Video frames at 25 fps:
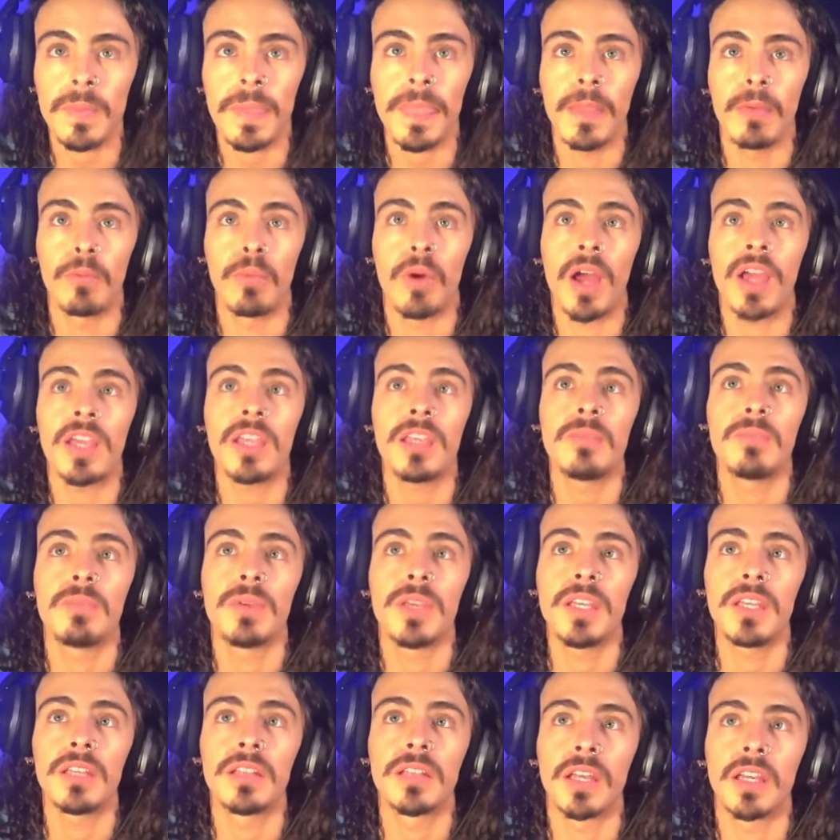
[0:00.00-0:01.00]
Why he
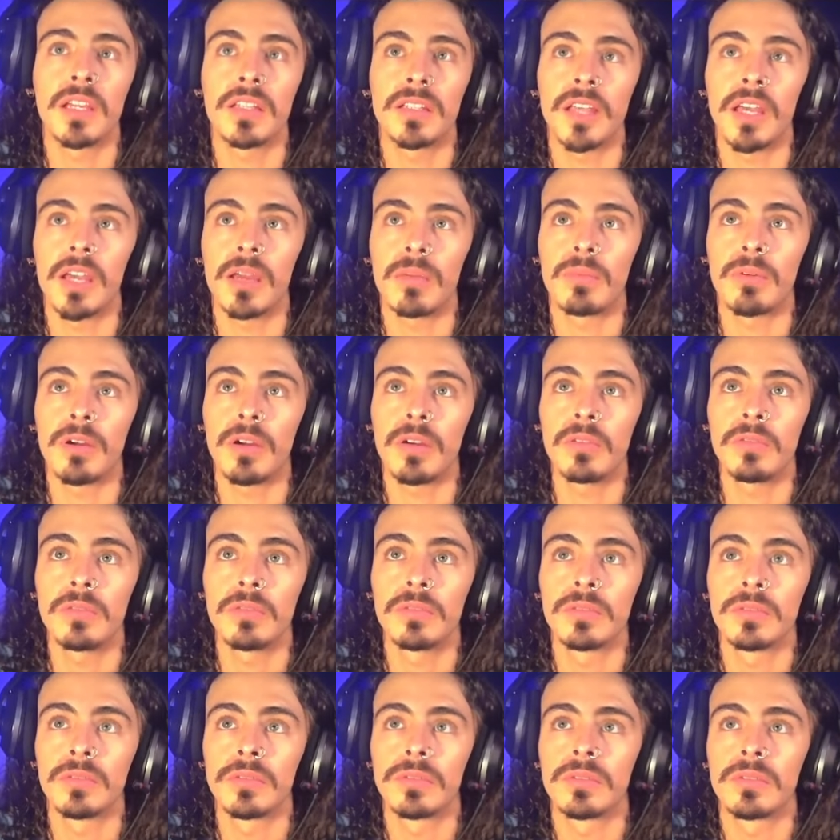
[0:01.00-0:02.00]
being like that, bro?
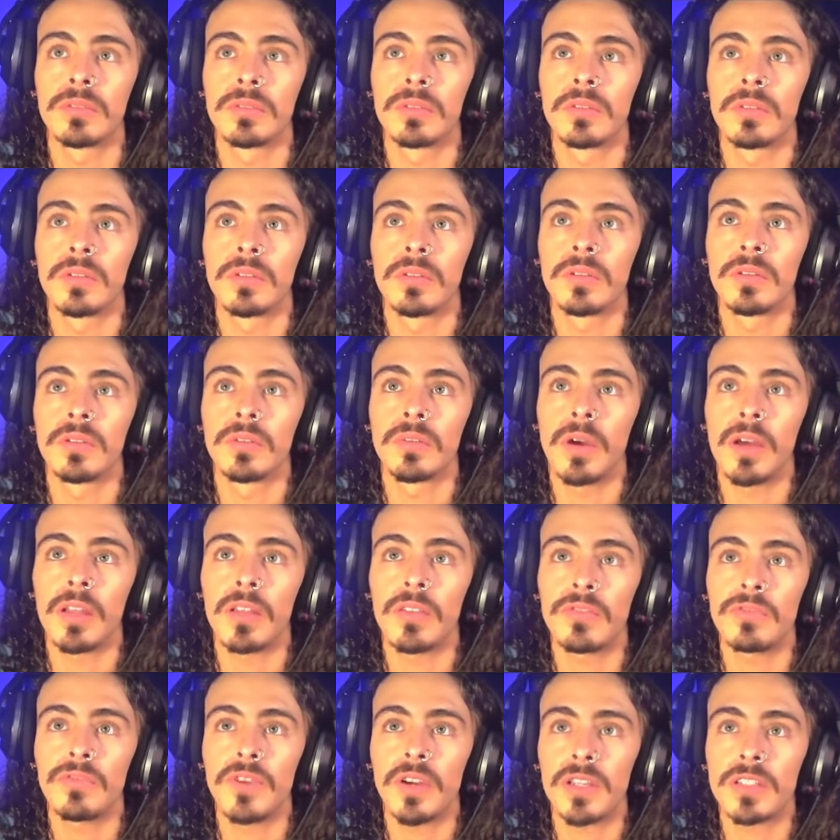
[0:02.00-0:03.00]
Why the
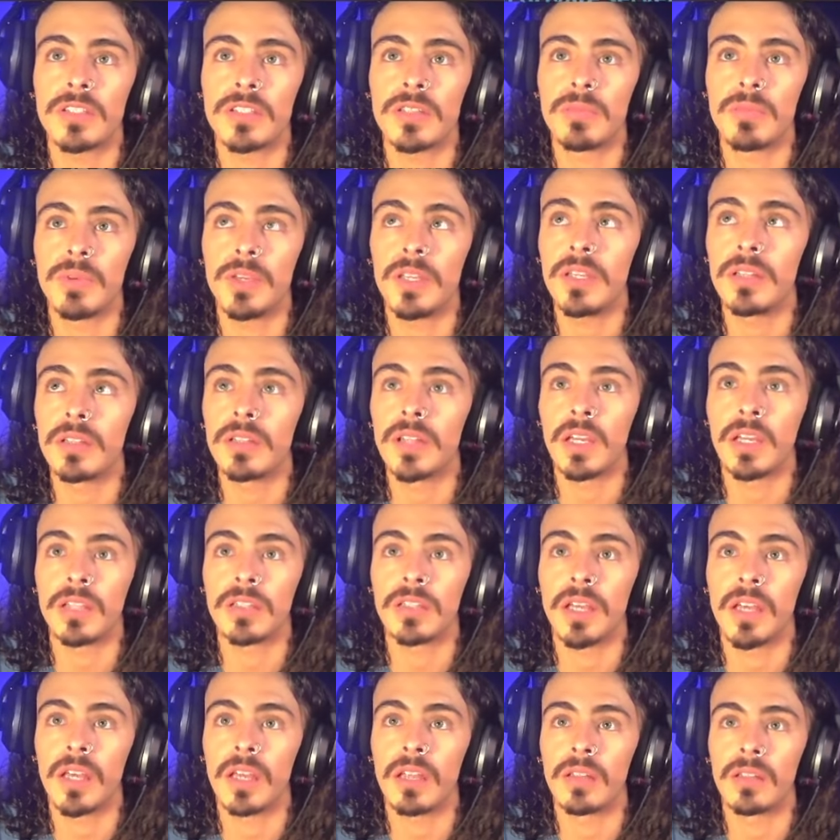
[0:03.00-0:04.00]
fuck is he being like
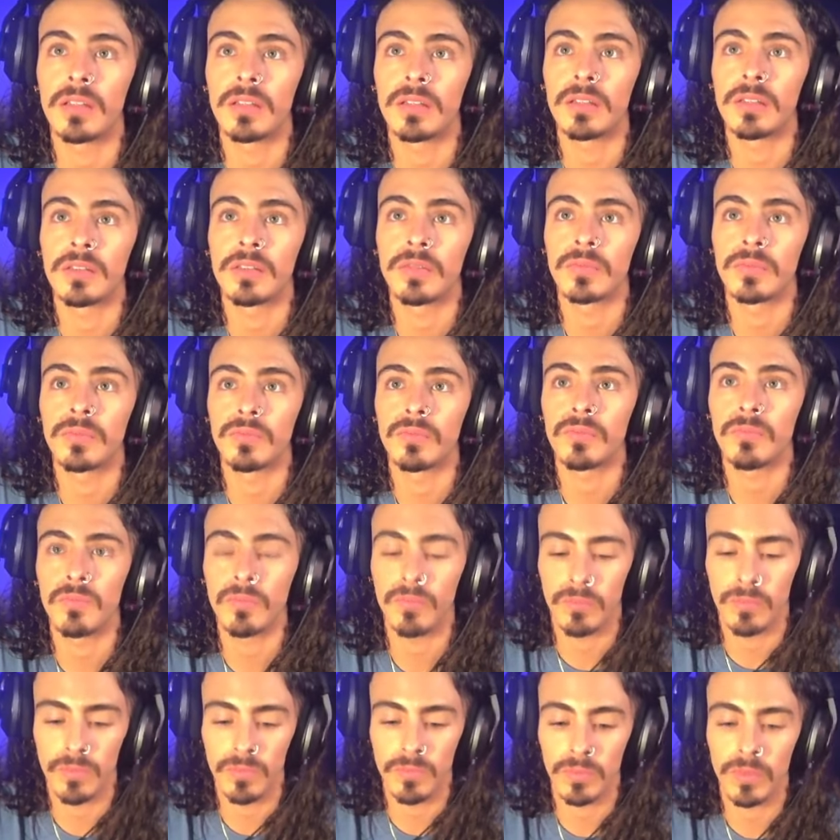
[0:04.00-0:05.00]
that?
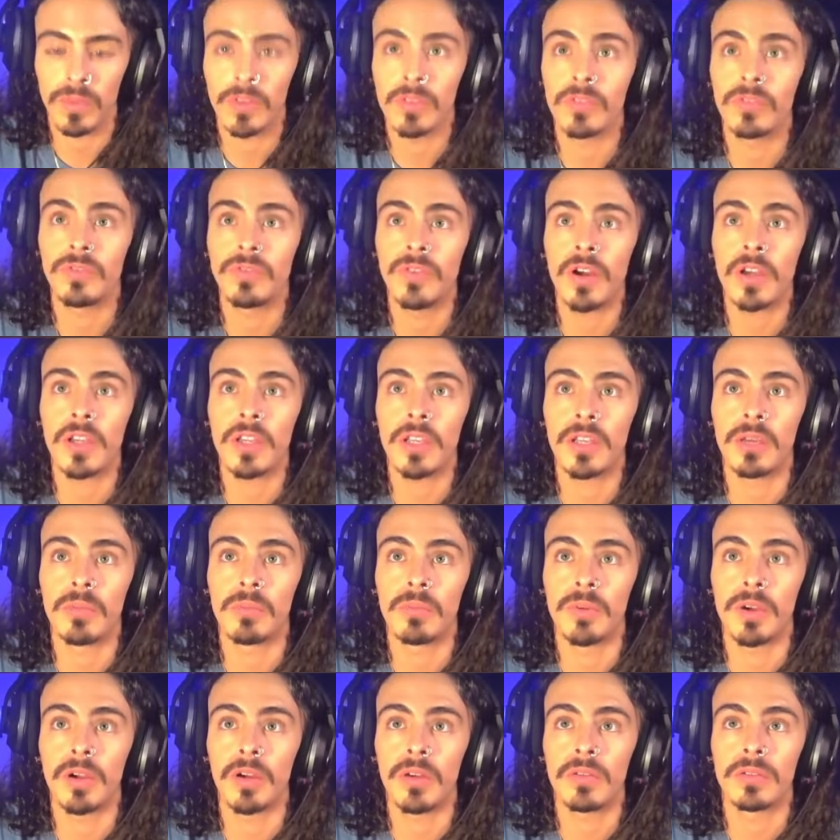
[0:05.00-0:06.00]
Fuck him,
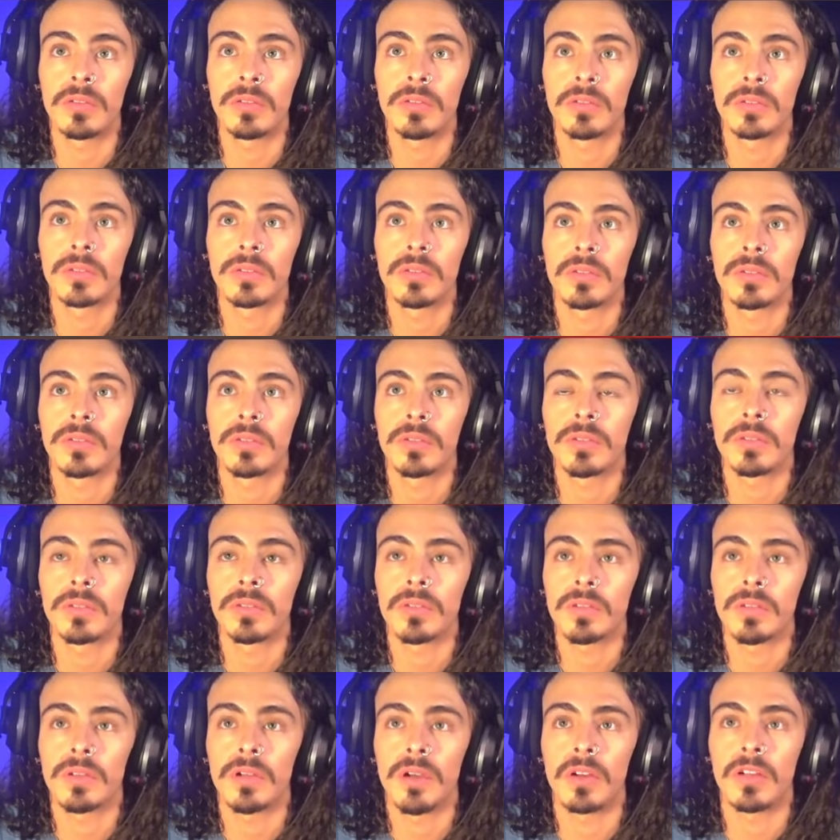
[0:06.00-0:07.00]
bro.
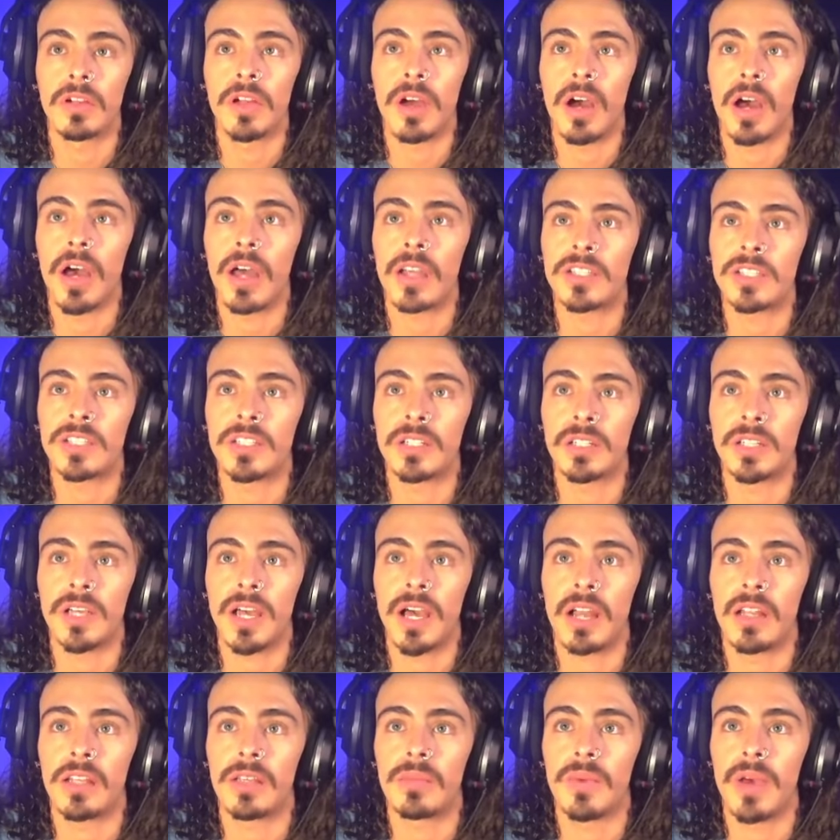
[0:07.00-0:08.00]
Oh, no, I should have
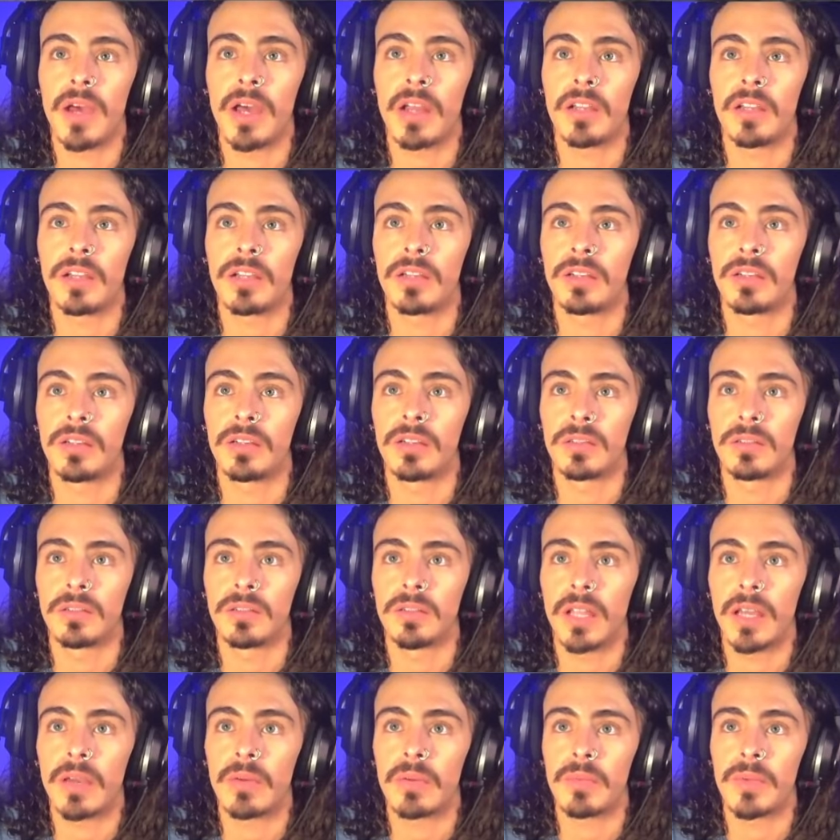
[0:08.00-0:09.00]
got him out of here.
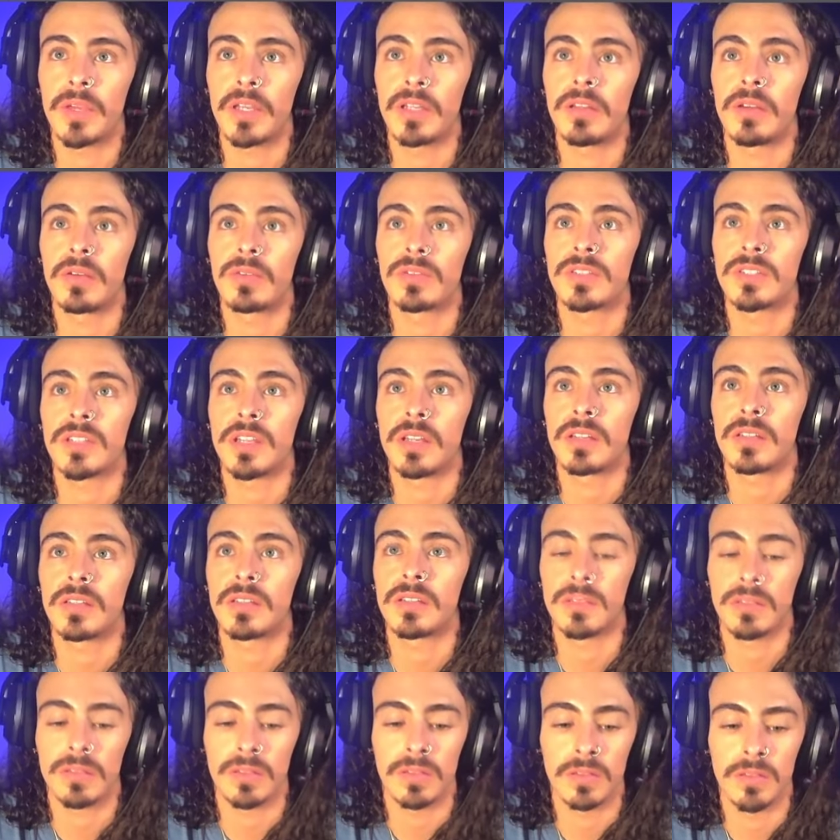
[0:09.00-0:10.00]
That made no sense.
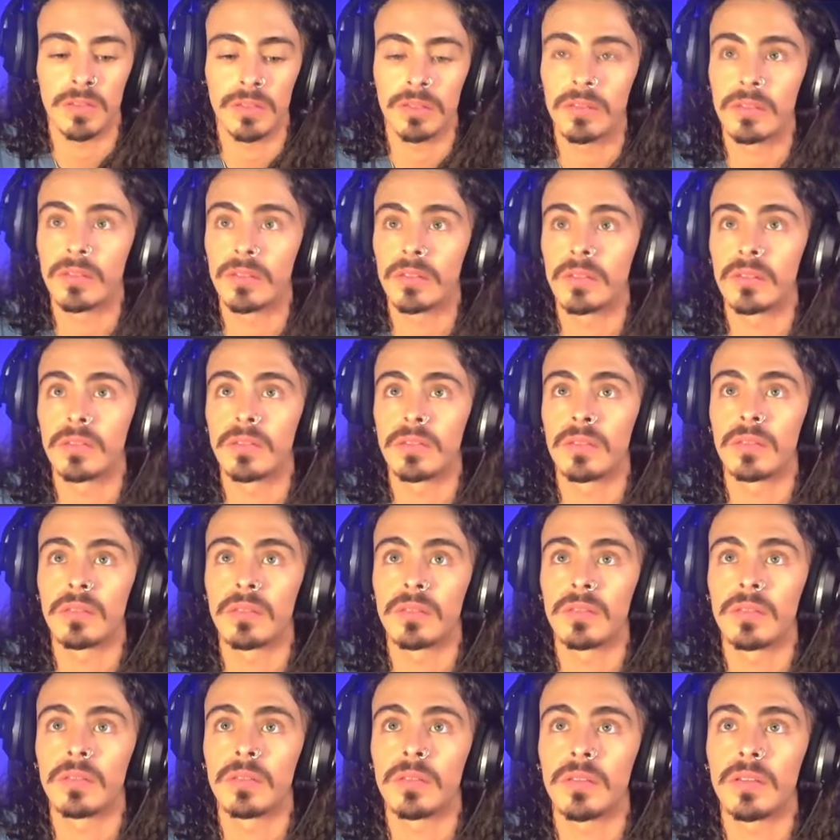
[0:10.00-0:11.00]

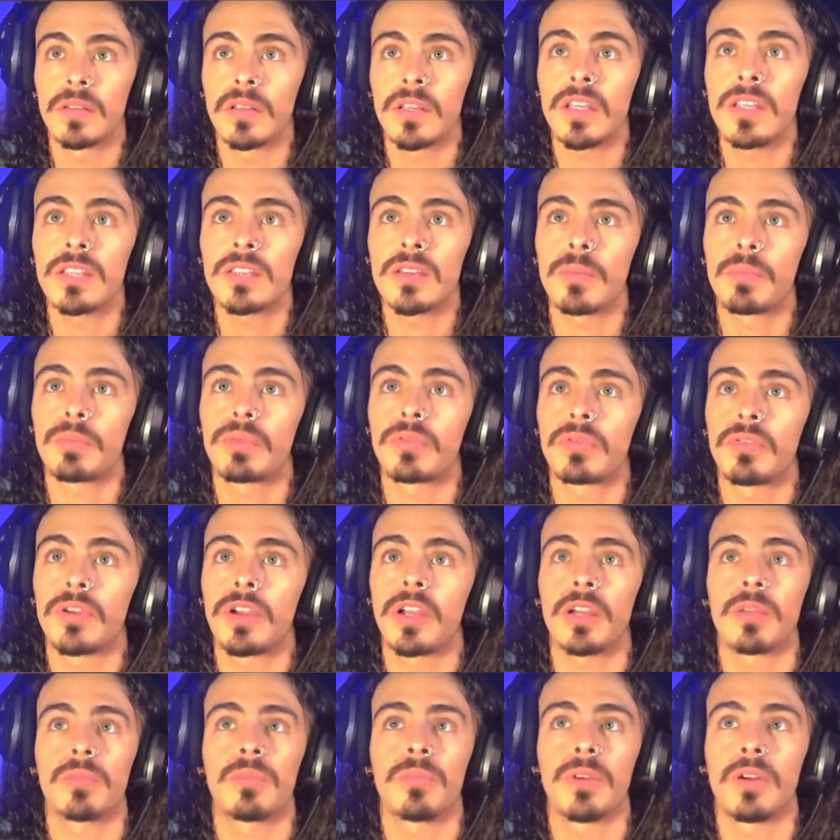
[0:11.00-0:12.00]
He's a prick,
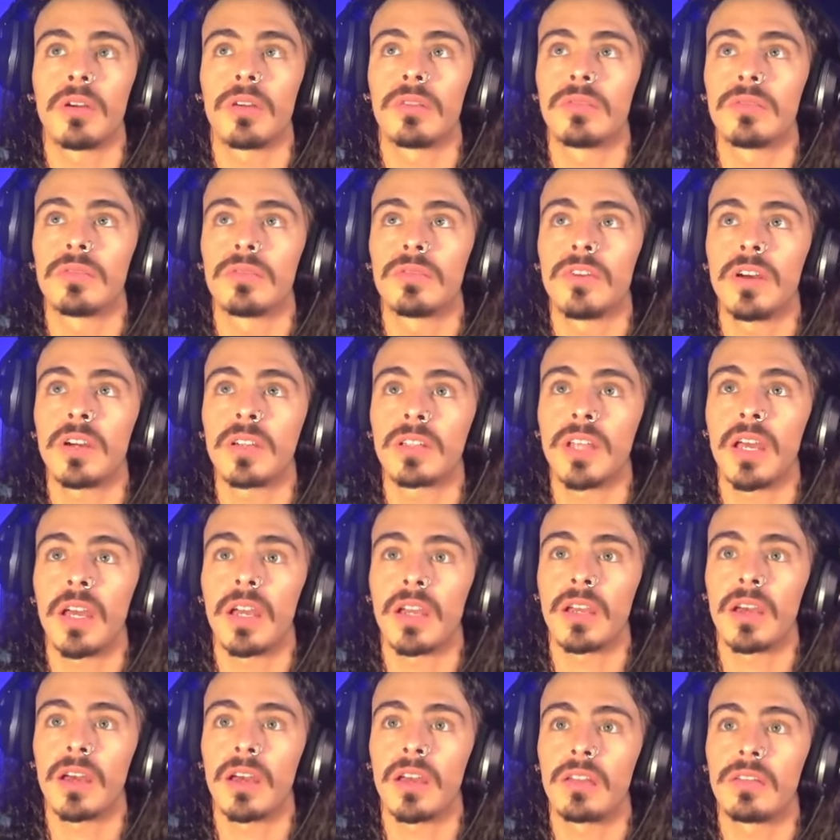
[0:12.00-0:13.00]
bro. Fuck that
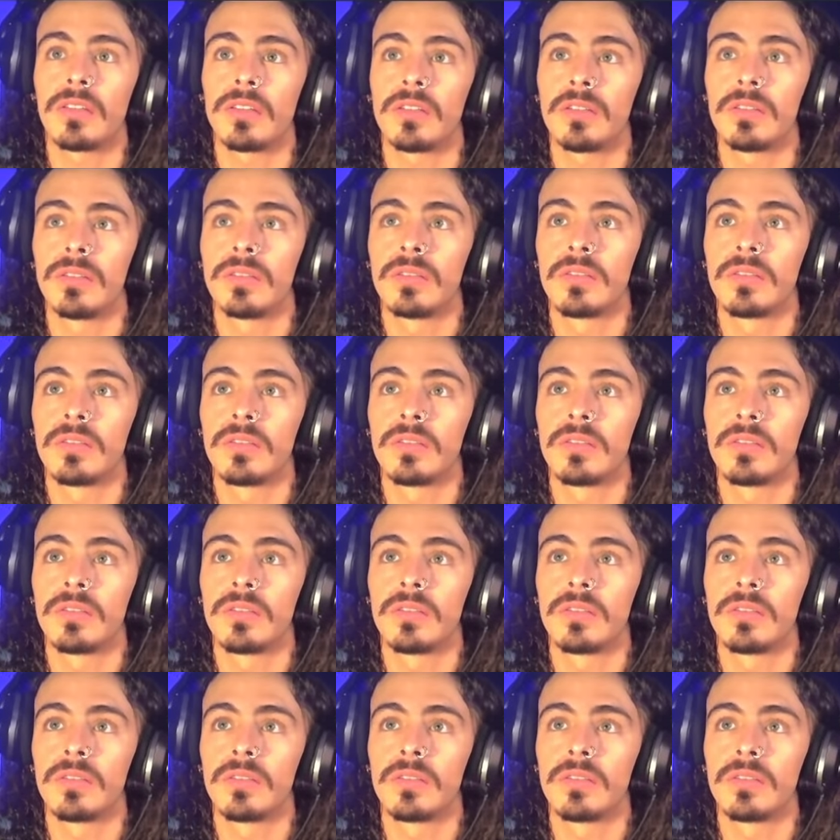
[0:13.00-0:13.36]
guy, dude.